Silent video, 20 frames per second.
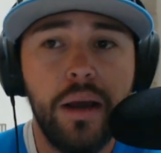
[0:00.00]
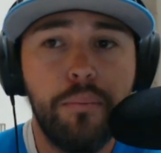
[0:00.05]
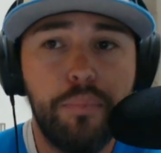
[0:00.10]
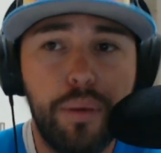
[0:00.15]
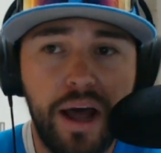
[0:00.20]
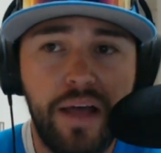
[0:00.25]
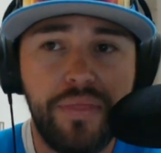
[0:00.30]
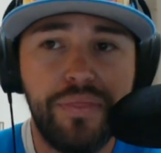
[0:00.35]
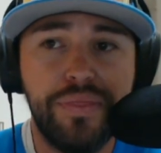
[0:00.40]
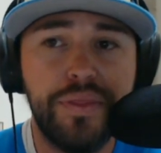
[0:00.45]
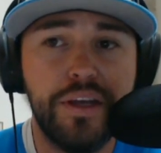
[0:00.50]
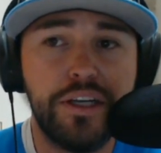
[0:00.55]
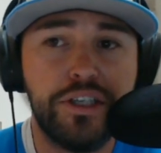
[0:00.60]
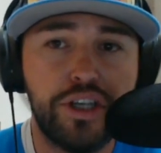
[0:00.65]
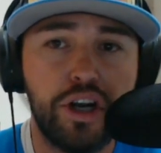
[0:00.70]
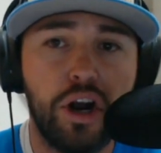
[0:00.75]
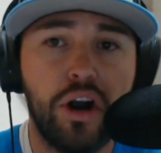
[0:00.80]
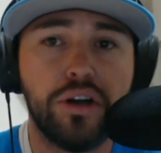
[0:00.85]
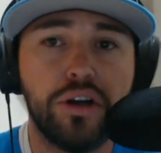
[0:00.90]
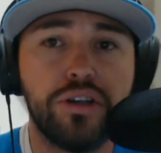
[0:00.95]
But the
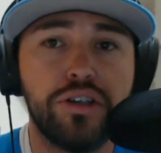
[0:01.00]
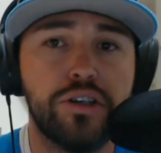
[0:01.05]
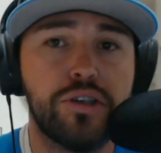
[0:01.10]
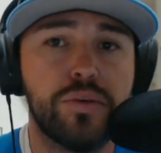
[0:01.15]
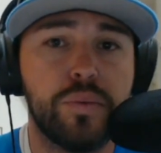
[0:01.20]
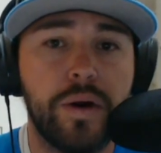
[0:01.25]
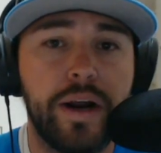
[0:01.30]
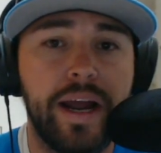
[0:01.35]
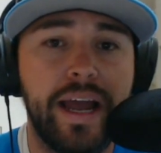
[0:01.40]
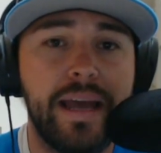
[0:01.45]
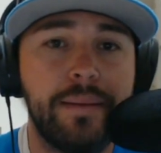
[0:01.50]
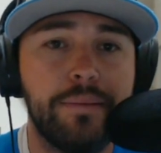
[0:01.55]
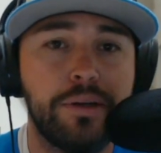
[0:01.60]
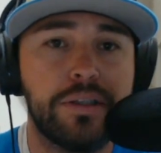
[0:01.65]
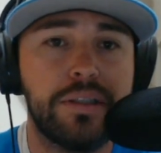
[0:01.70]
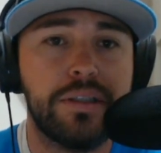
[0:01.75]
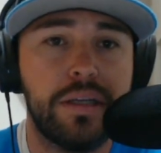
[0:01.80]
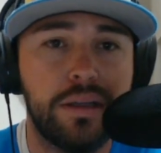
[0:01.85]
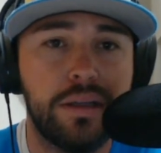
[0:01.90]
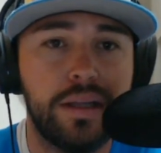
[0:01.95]
Chargers were able
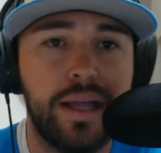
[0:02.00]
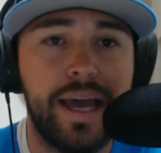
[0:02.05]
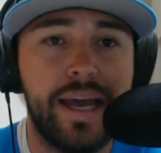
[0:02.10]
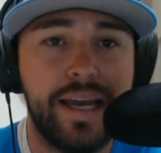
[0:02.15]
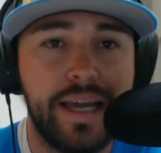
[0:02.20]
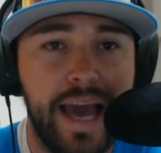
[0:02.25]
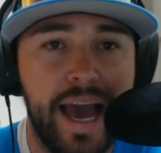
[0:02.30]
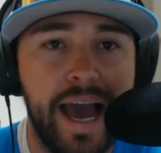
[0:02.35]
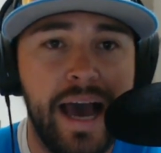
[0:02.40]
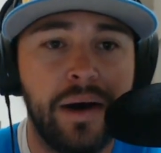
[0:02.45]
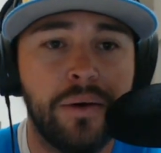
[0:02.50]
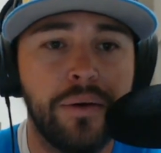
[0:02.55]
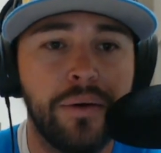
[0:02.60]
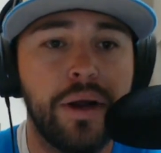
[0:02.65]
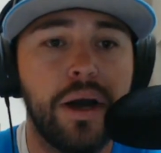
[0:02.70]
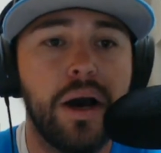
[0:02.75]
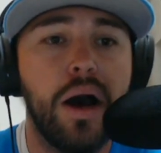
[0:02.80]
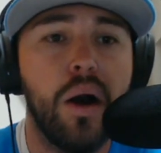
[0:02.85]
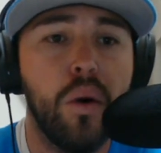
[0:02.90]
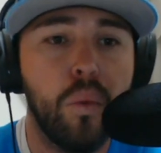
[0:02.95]
to leg out
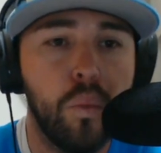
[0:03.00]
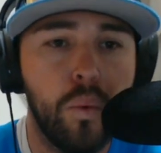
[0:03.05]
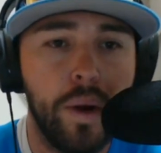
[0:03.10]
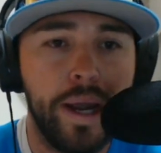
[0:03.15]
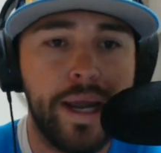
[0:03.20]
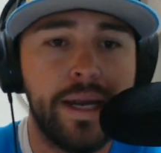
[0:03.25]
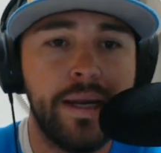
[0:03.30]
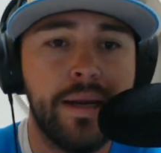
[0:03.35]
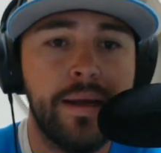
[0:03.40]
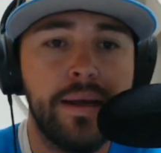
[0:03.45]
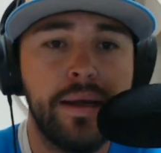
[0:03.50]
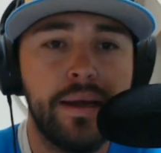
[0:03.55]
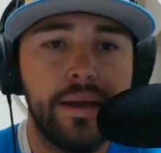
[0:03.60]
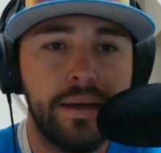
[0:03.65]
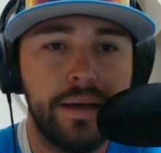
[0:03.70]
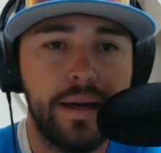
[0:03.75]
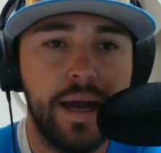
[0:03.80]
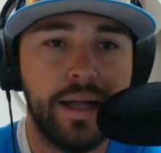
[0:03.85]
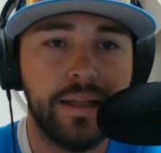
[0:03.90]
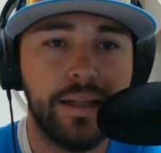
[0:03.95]
a win
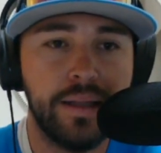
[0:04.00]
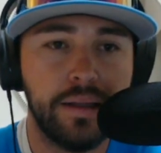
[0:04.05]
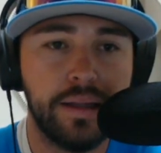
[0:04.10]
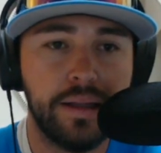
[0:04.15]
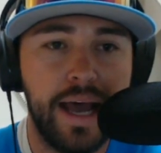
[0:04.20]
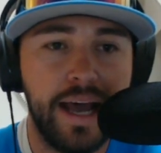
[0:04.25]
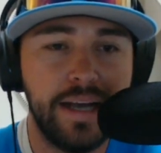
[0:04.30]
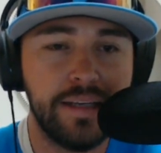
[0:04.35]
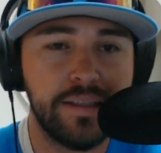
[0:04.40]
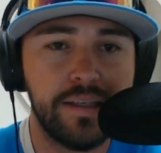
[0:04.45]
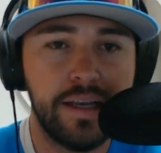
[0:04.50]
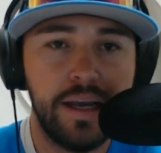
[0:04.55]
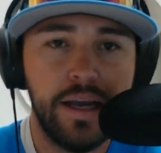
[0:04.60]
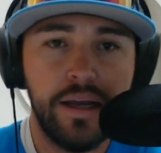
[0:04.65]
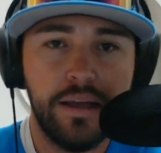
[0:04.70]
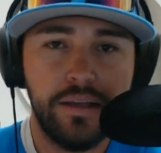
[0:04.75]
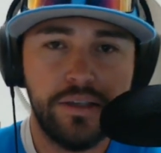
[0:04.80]
nonetheless.